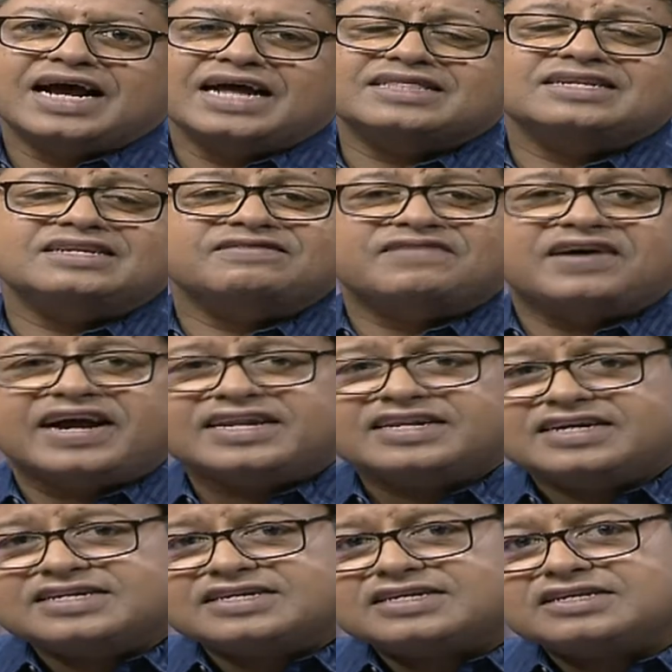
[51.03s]
at the
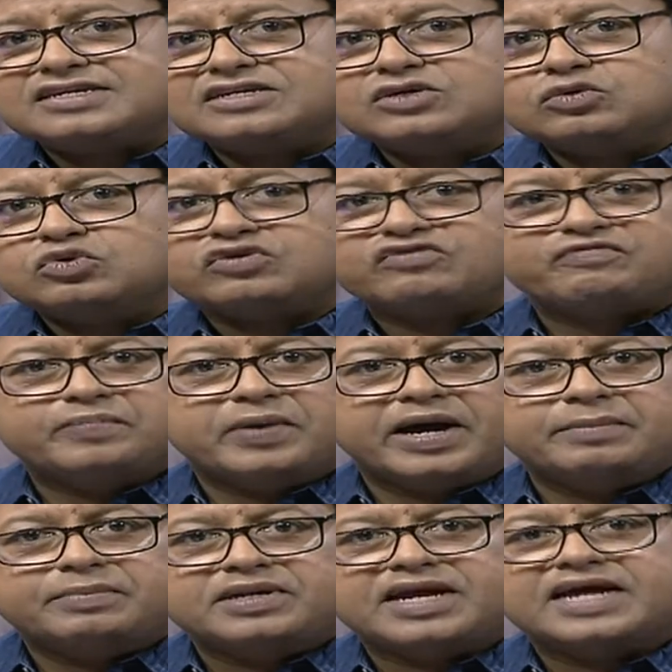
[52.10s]
Divine Institute of
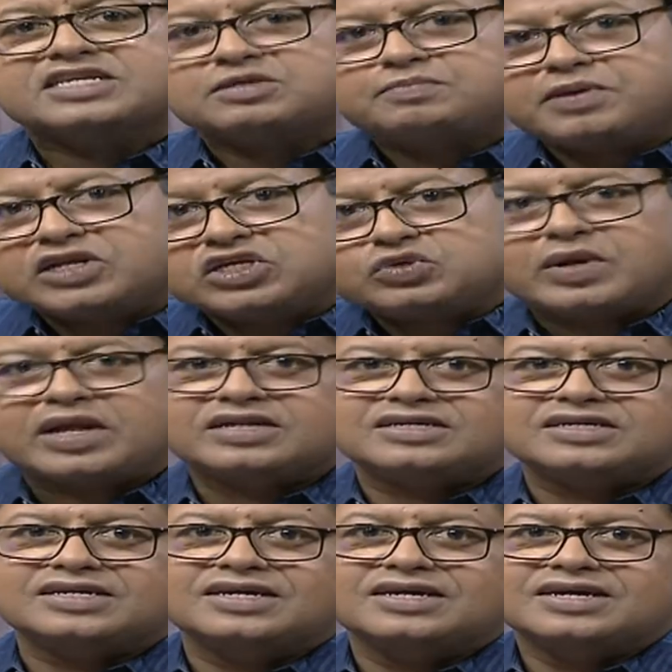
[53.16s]
Bible and
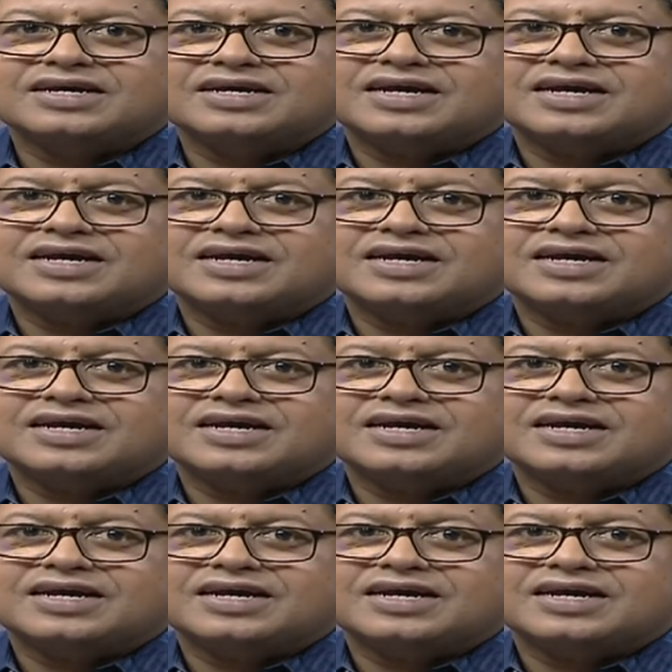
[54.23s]
Spirituality.